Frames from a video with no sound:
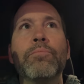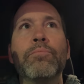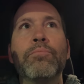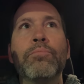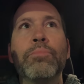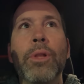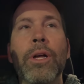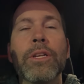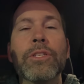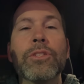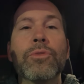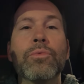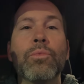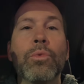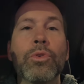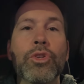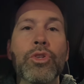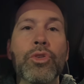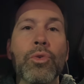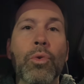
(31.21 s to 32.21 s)
Plus, we're
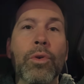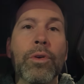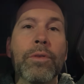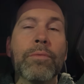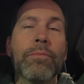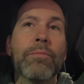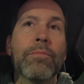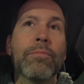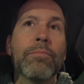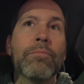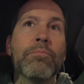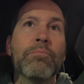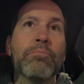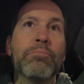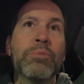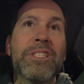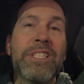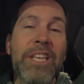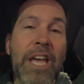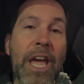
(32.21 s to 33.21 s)
short
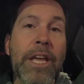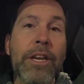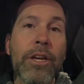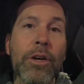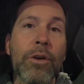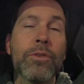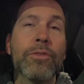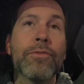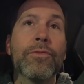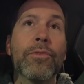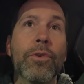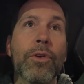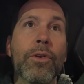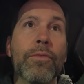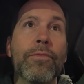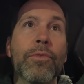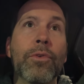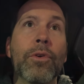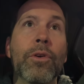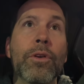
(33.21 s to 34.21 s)
potatoes for,
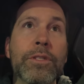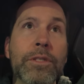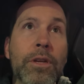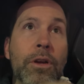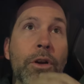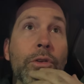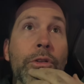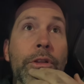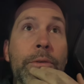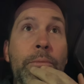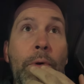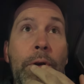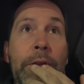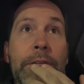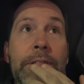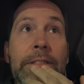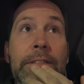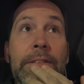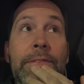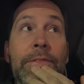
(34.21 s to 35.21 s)
for an early morning
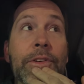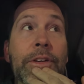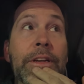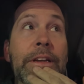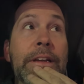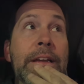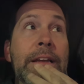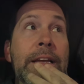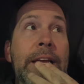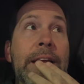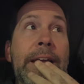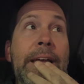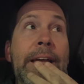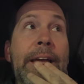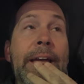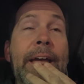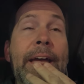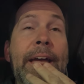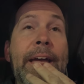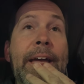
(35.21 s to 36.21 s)
delivery,
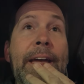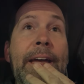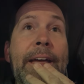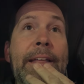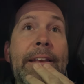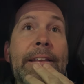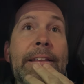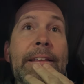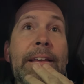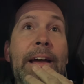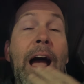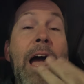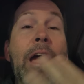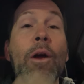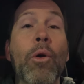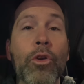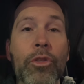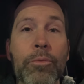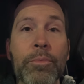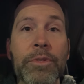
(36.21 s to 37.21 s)
and I
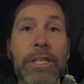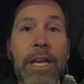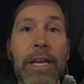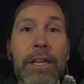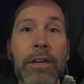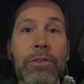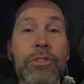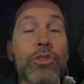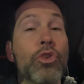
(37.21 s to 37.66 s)
order the potatoes.